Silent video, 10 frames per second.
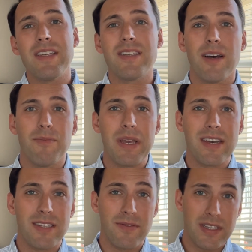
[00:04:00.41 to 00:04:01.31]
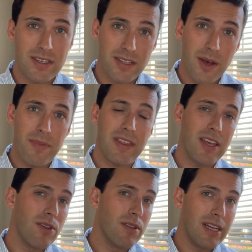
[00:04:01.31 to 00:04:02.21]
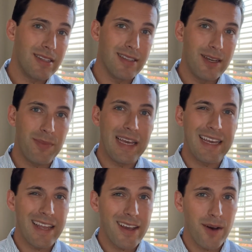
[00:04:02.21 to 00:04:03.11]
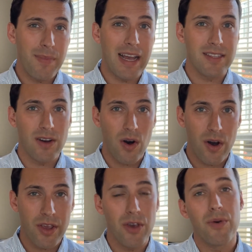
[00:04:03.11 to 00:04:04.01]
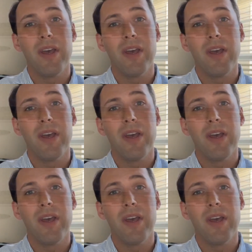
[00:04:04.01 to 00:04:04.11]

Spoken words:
this up because if it's something that you let slip, it can come back to haunt you.